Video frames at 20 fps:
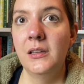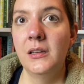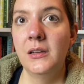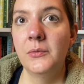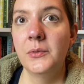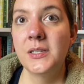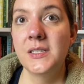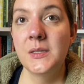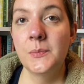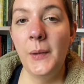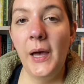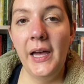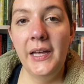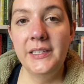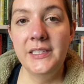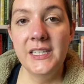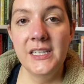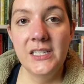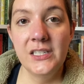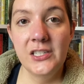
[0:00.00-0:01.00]

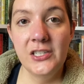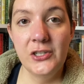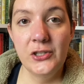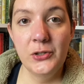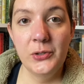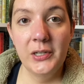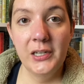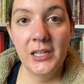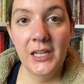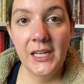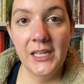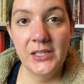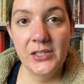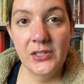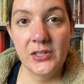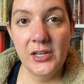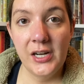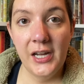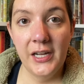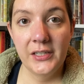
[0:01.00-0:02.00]
responding to her
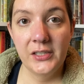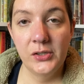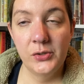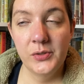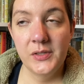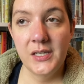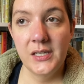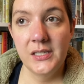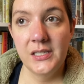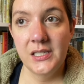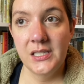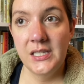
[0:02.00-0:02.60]
cancer diagnosis